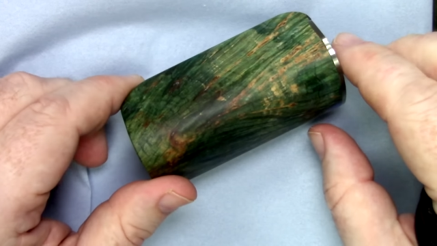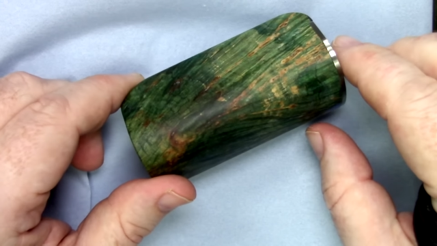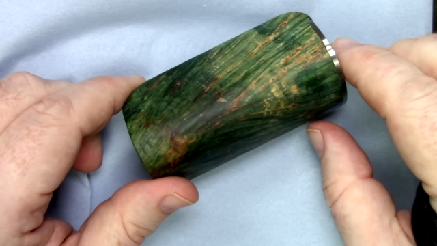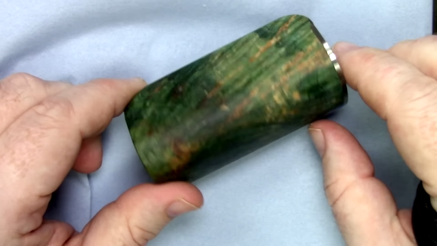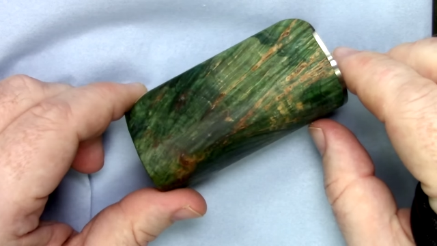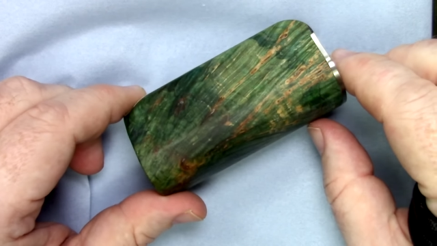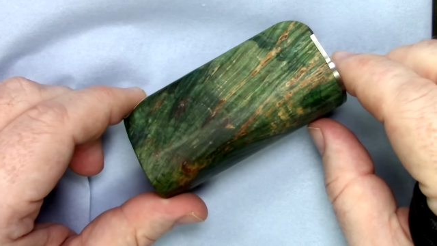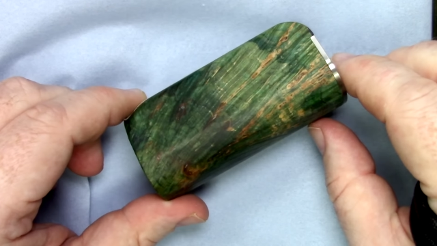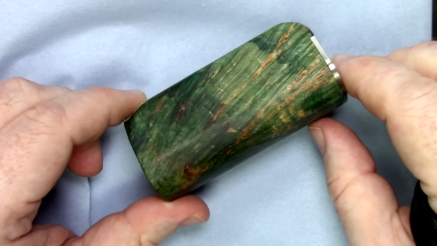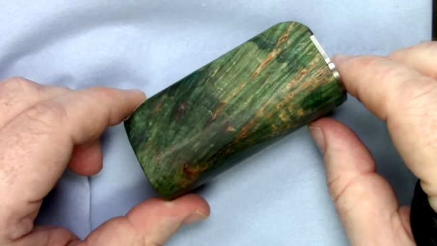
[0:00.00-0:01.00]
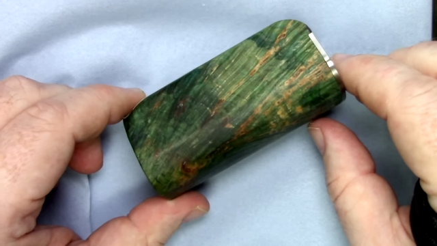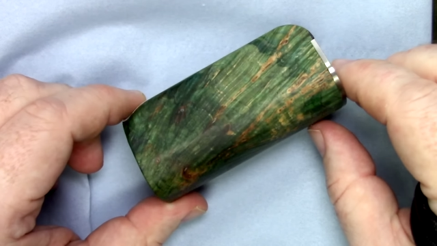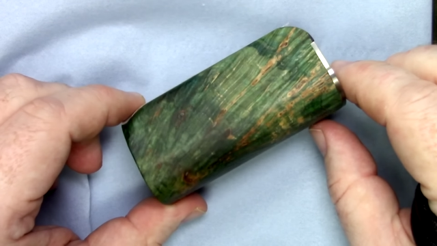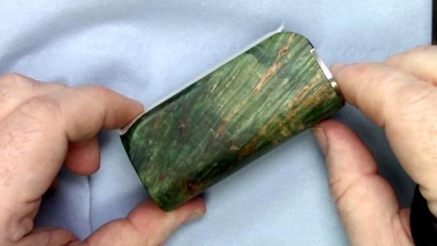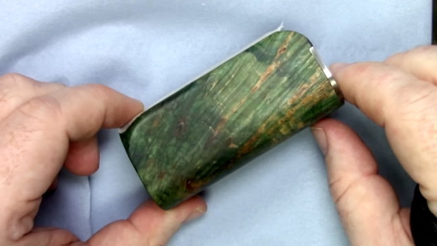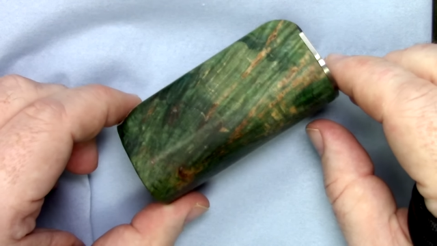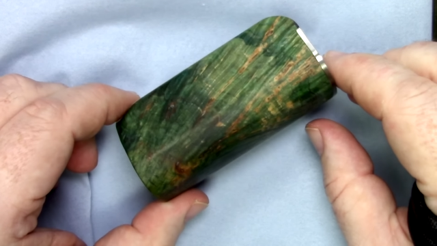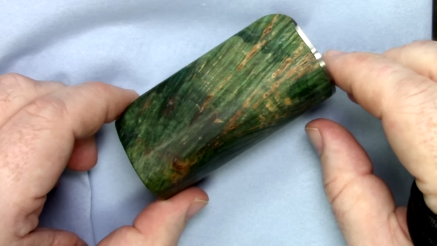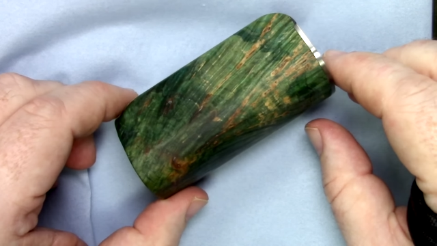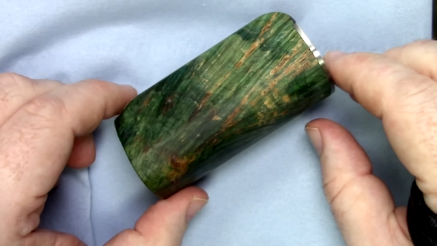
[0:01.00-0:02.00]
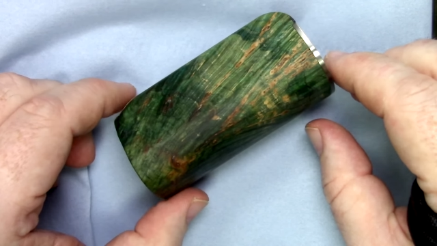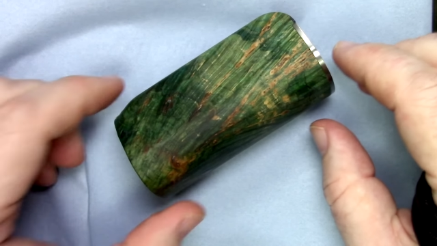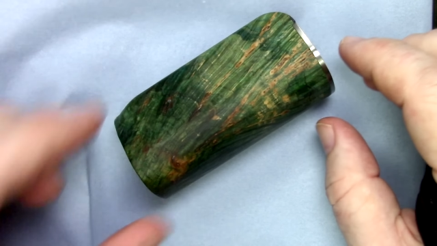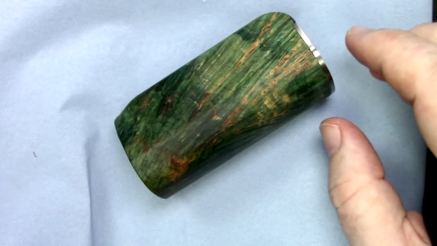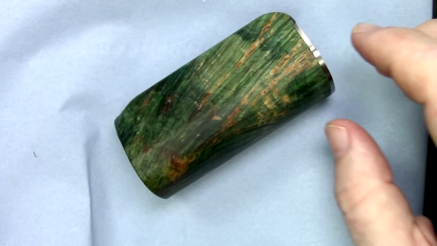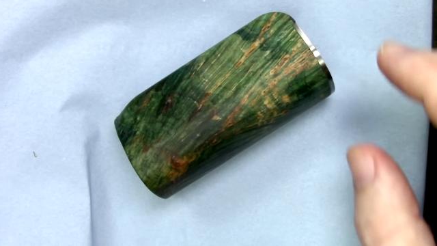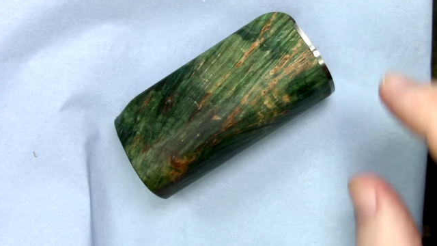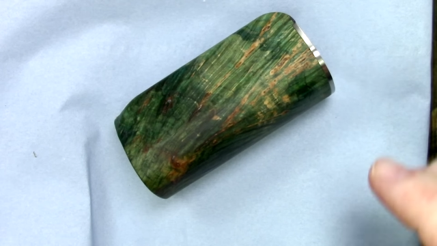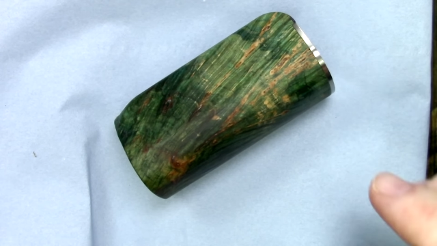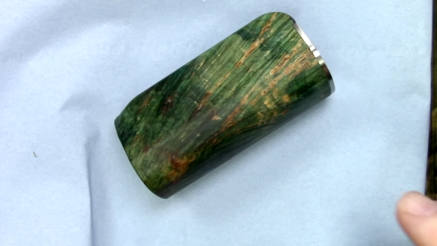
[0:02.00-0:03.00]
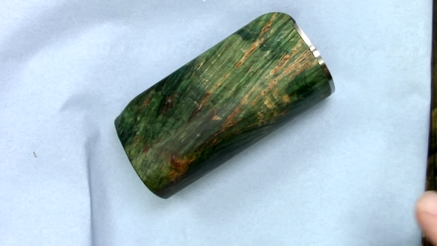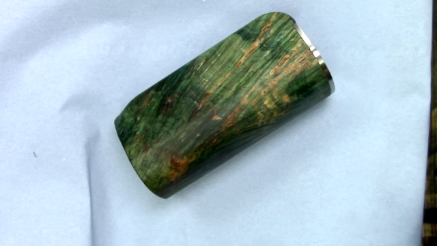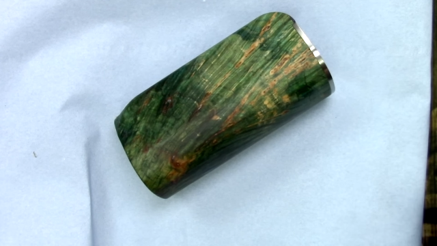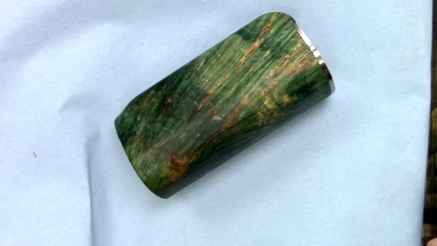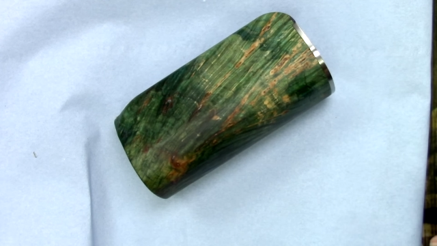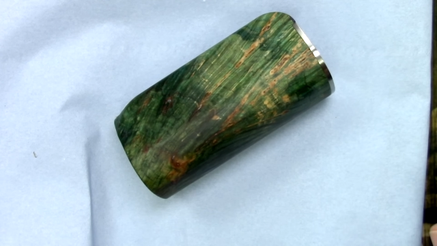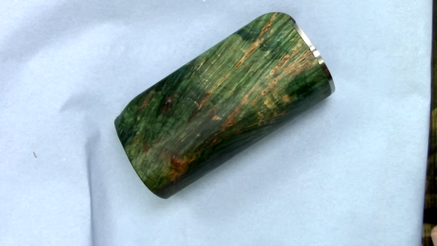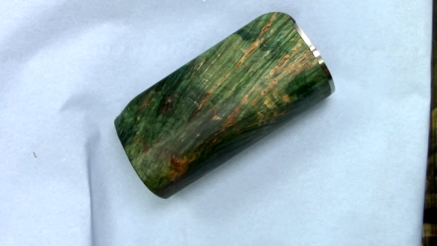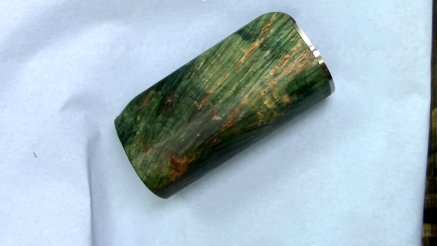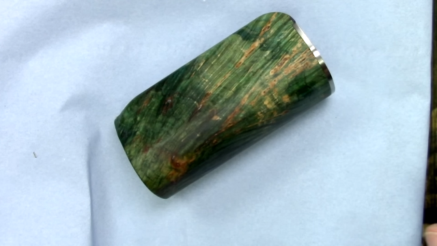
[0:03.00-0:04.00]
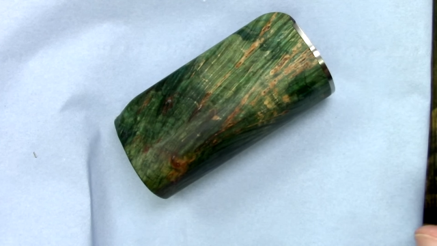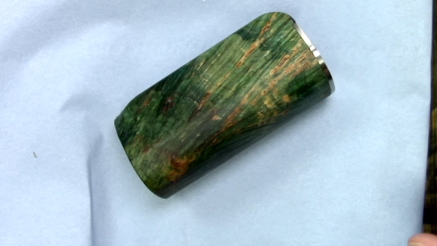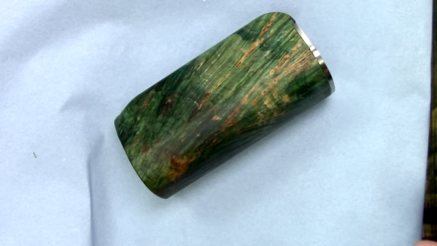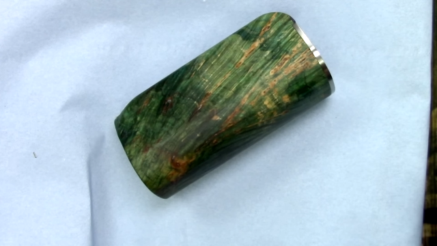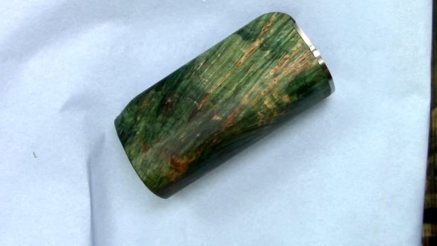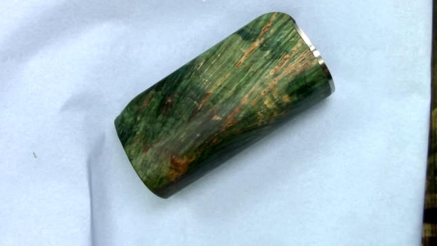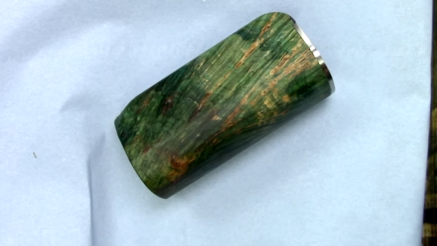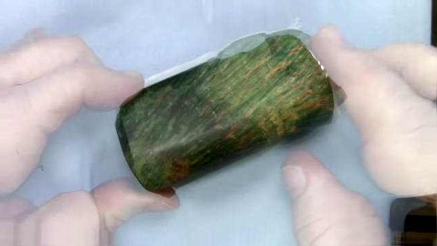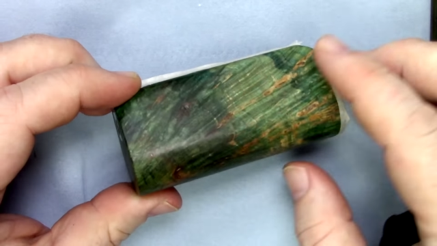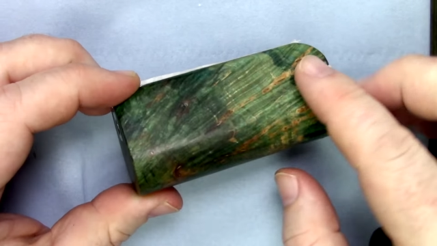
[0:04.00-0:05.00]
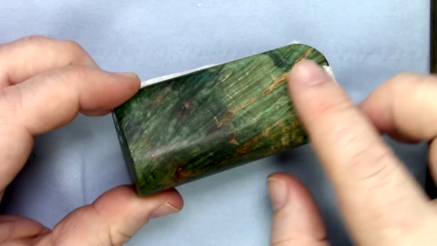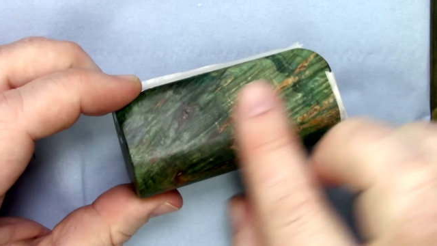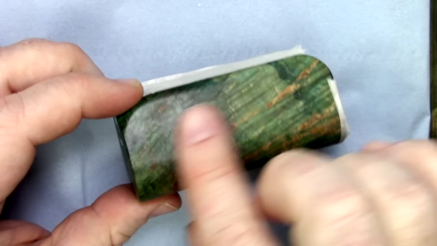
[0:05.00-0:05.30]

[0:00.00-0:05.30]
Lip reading: (no speaker visible)